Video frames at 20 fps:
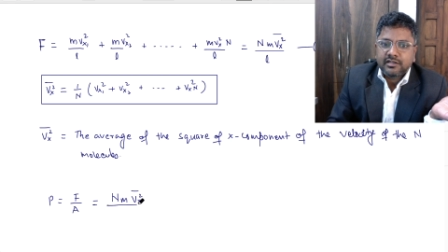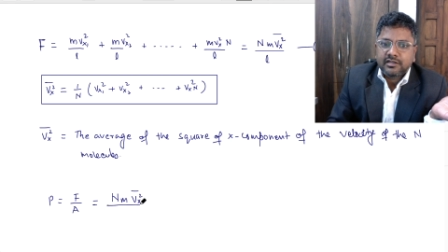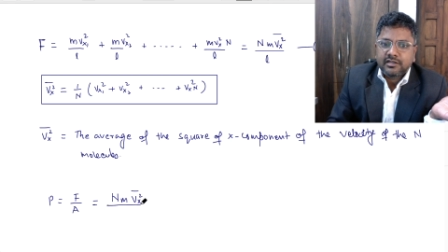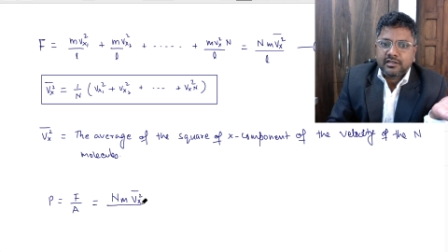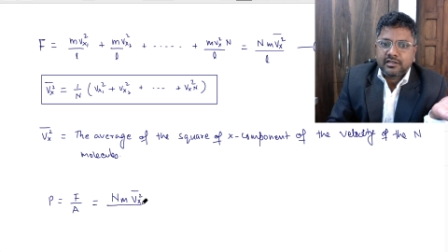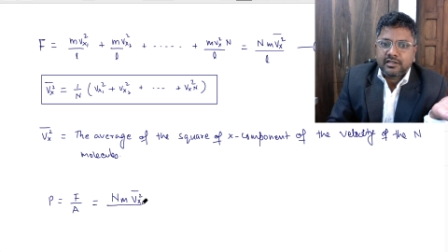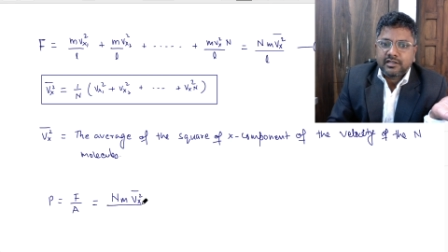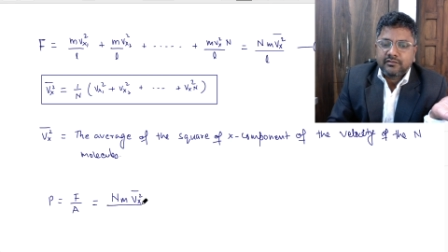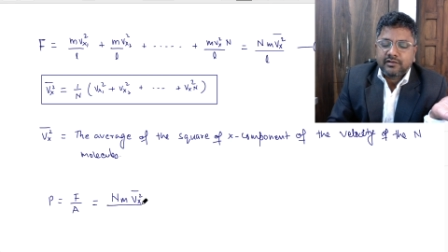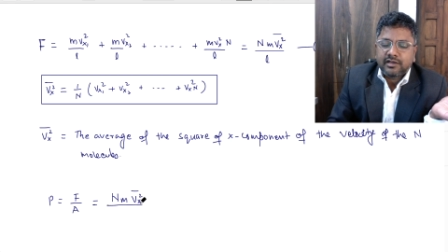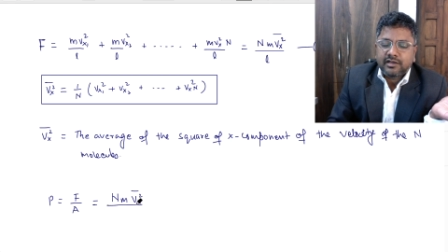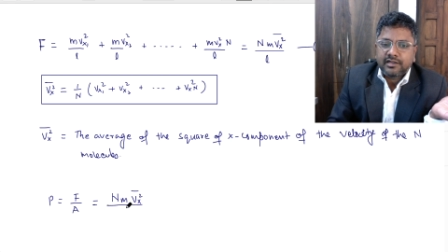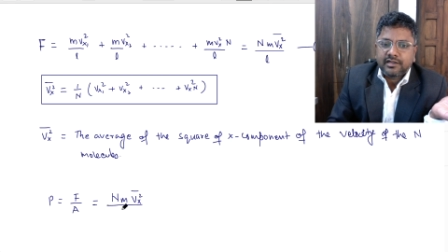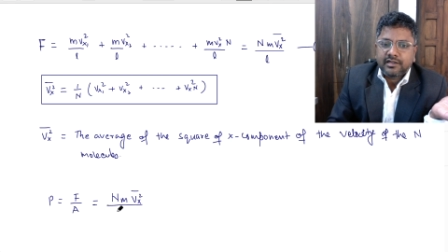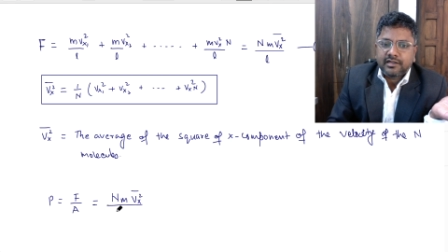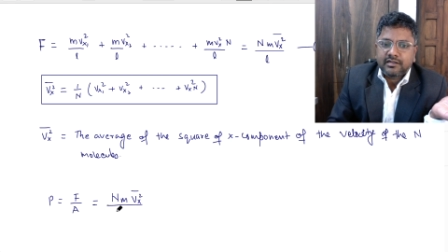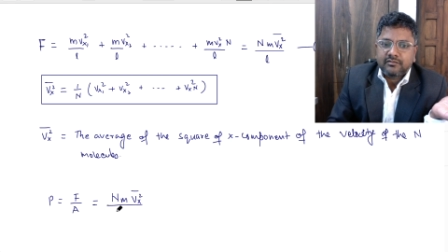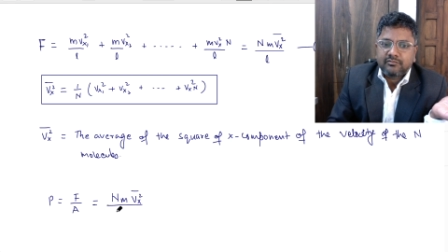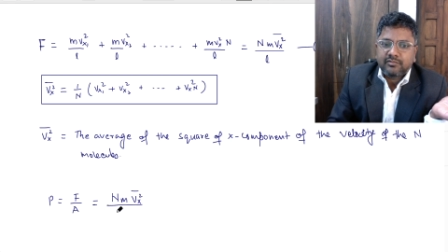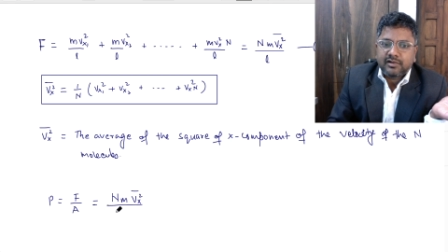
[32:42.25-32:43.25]

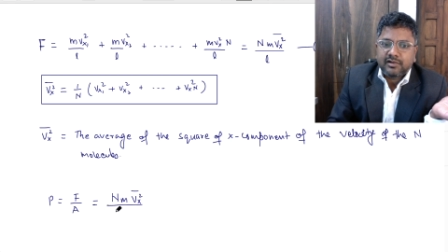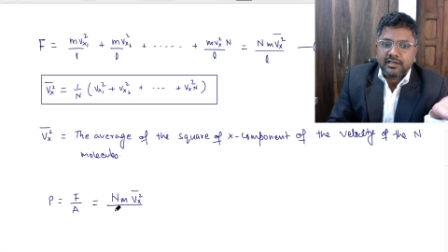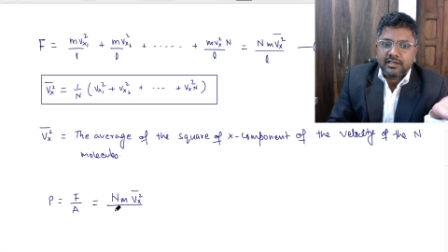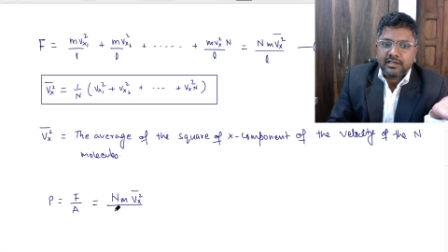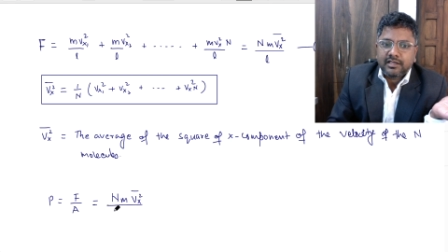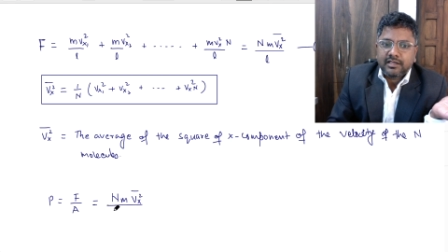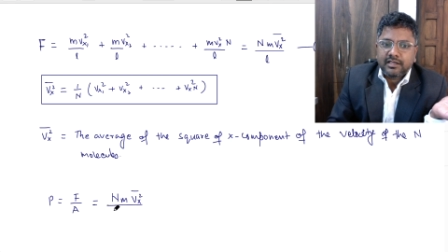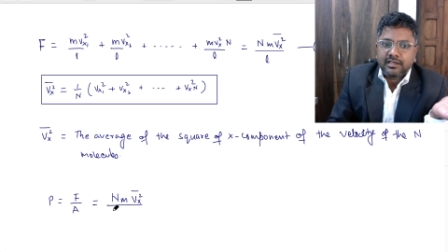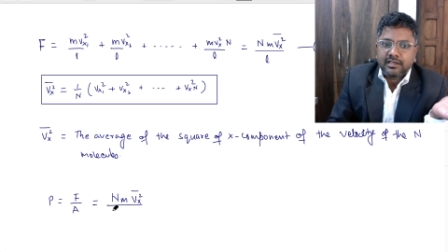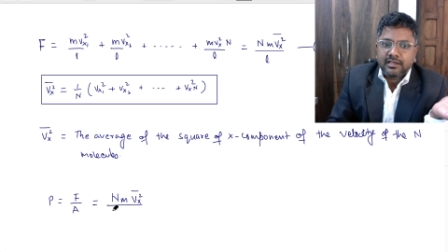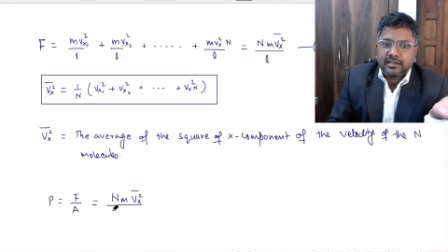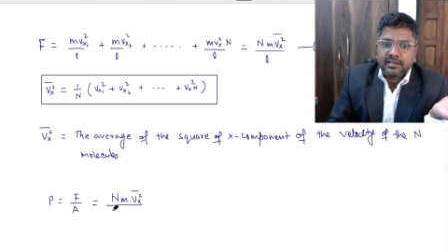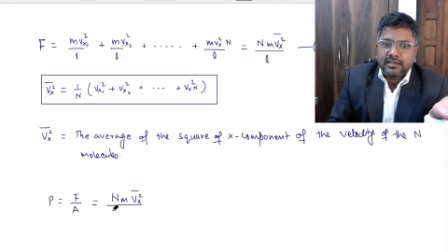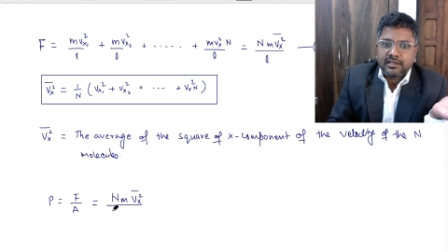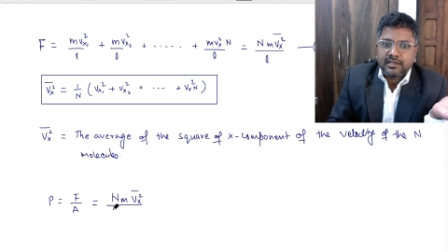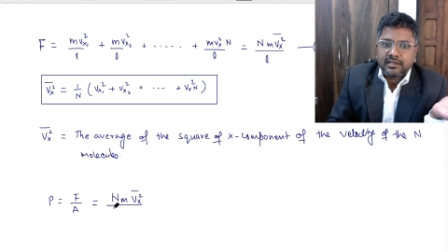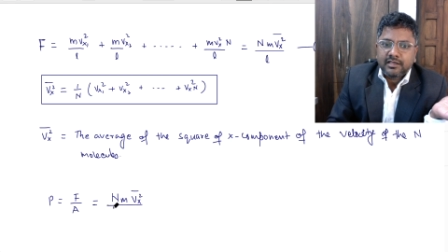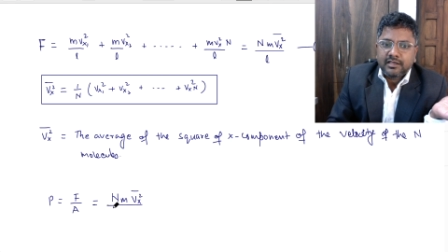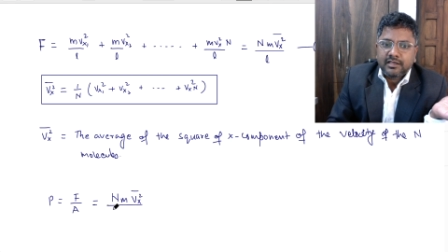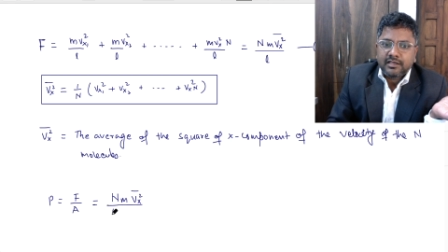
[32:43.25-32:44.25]
divided by
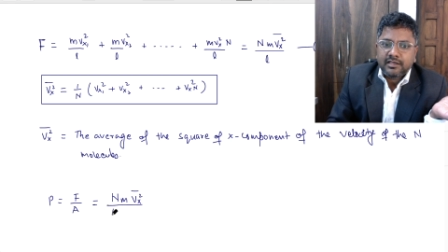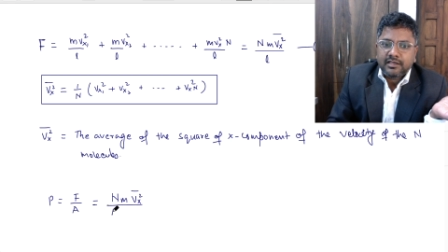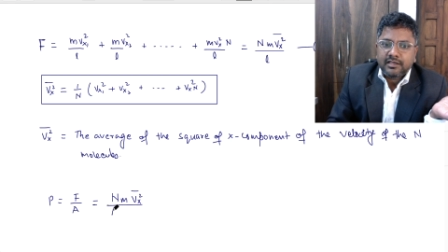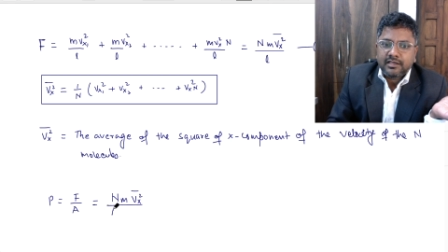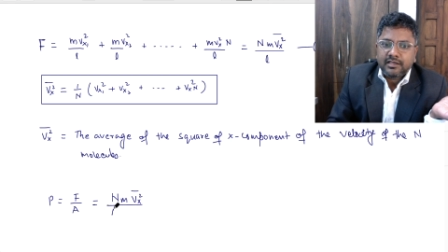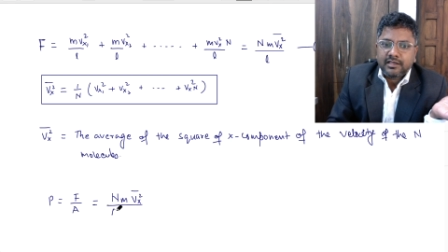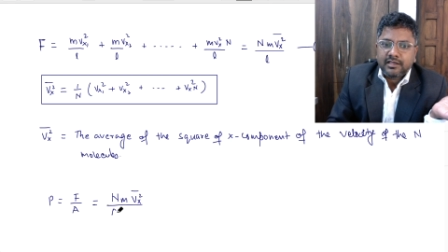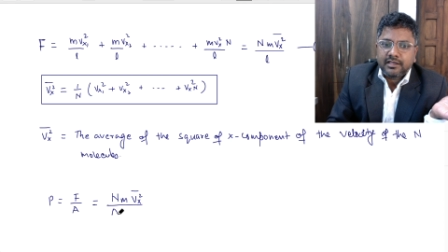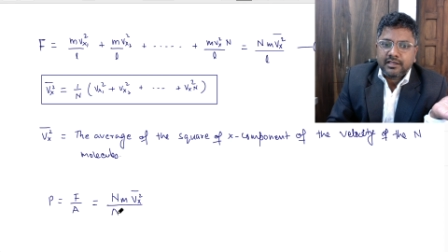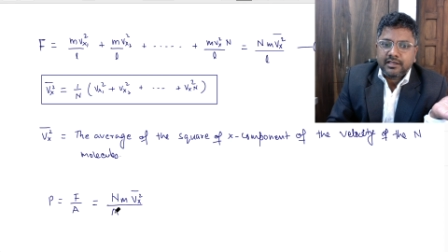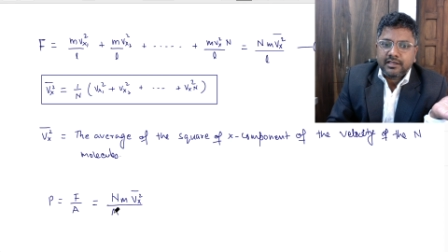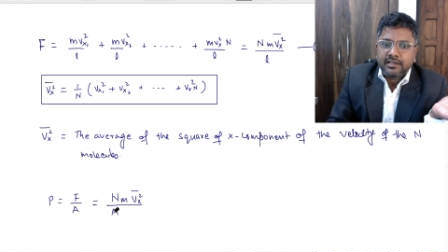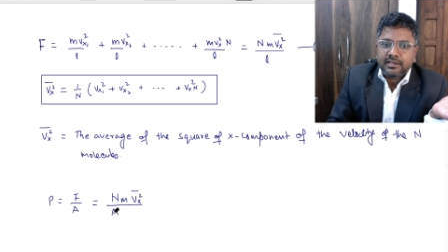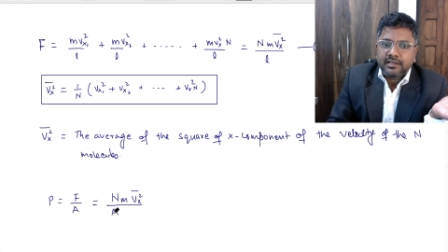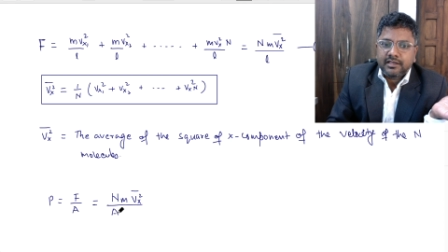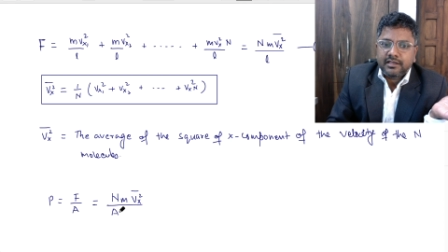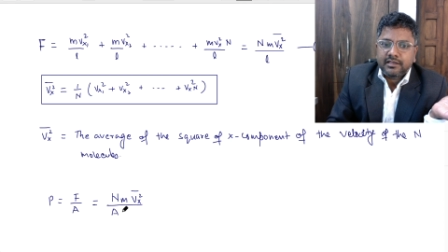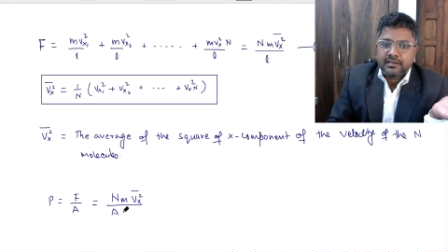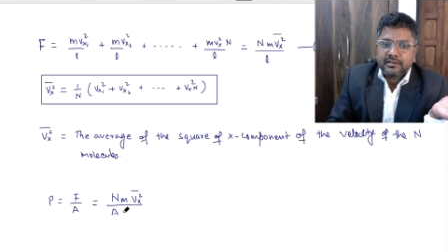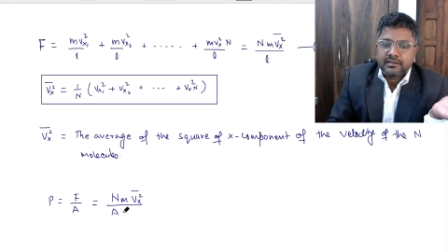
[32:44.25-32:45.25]
A
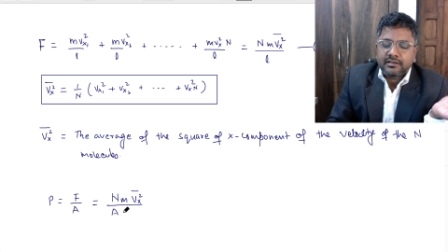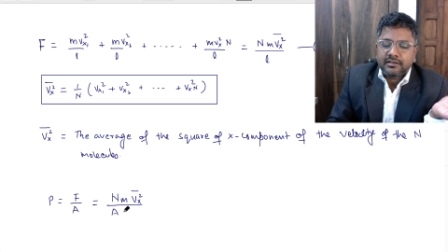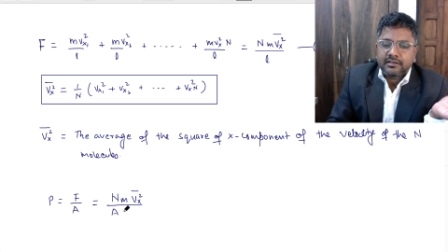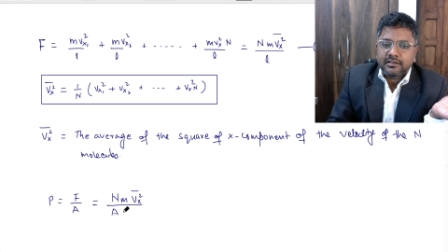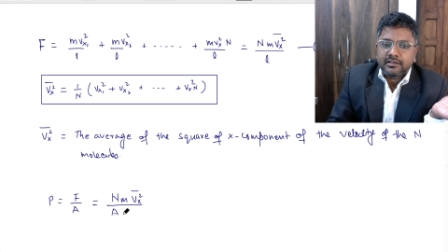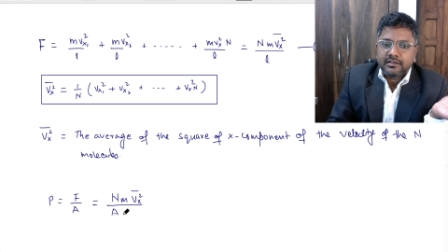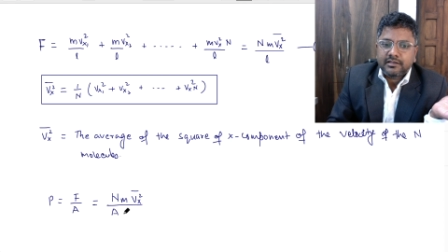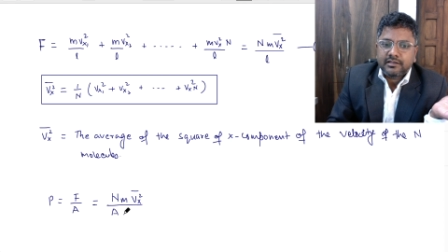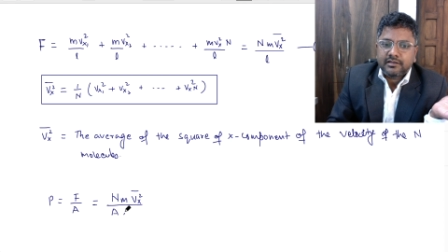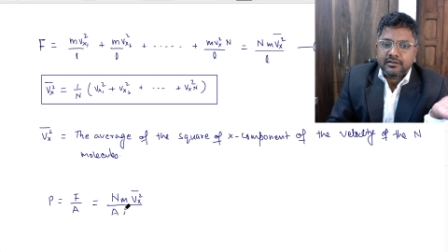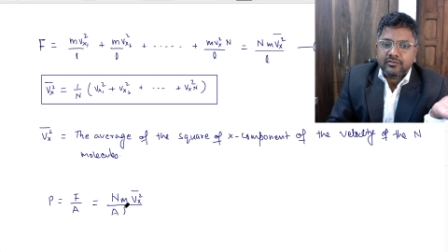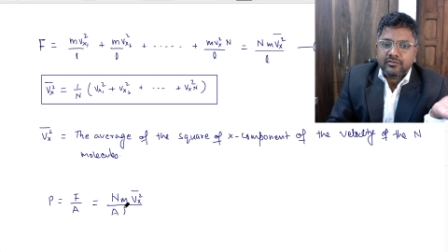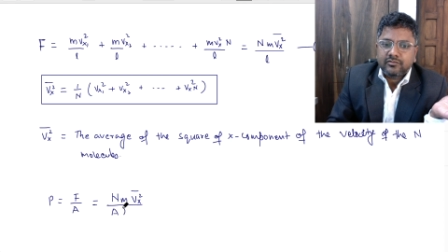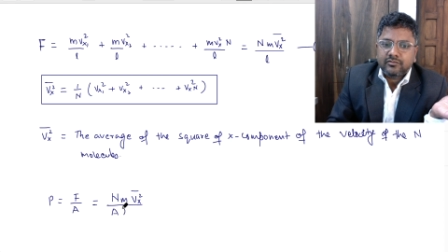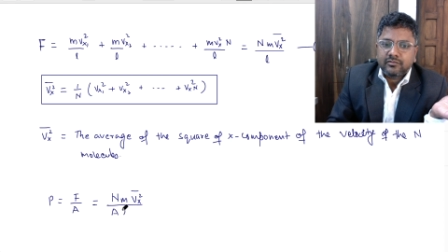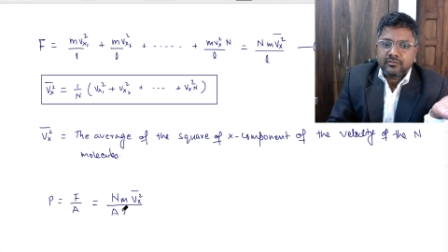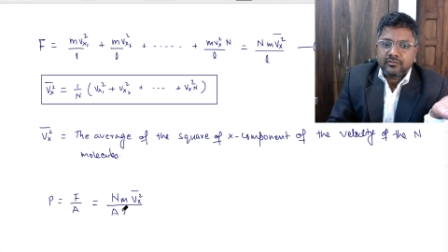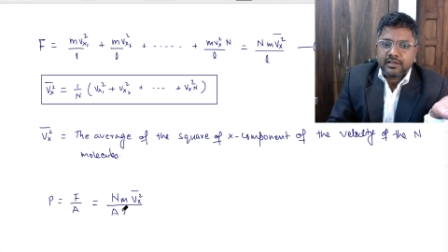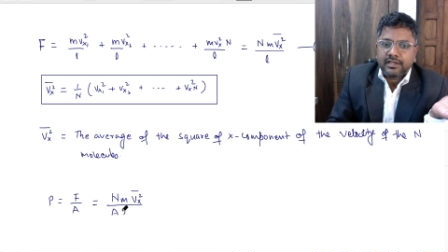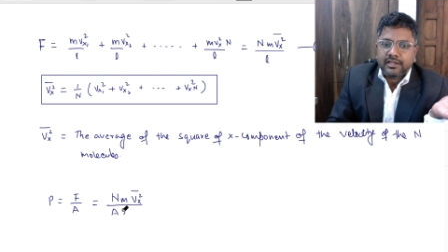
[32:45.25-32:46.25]
into
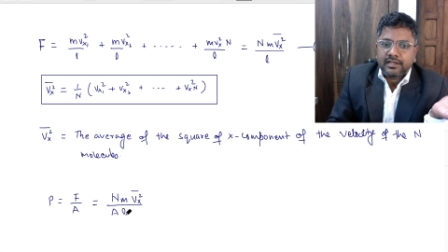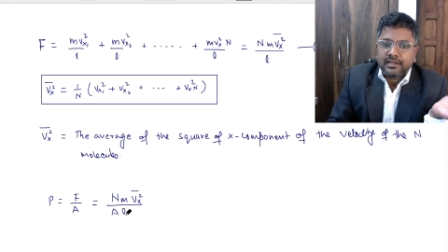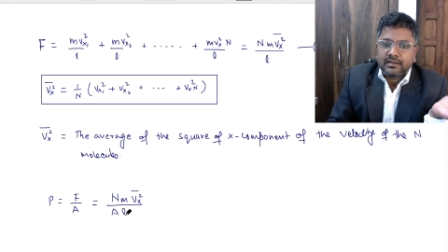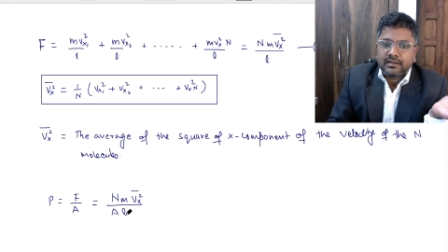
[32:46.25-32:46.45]
L.